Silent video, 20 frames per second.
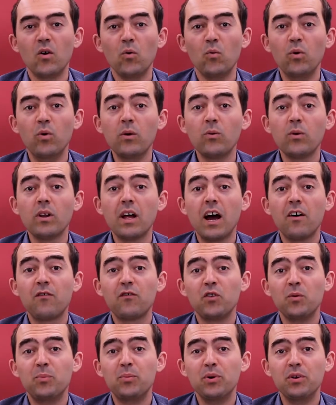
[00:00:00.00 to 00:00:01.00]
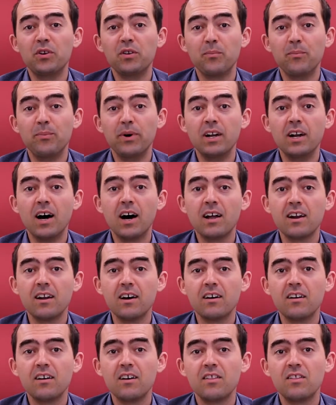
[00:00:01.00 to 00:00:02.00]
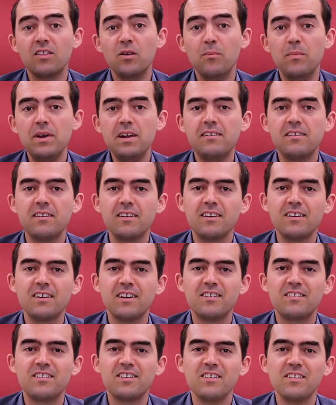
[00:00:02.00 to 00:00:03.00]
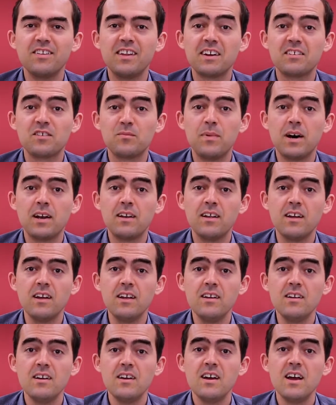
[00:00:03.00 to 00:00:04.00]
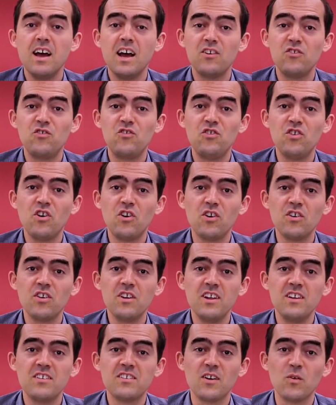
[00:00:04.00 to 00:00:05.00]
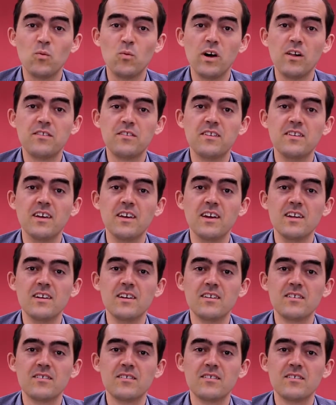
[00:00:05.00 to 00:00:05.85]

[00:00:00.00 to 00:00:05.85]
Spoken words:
We will have to put banana, the meeting, until next Monday as John is unwell today.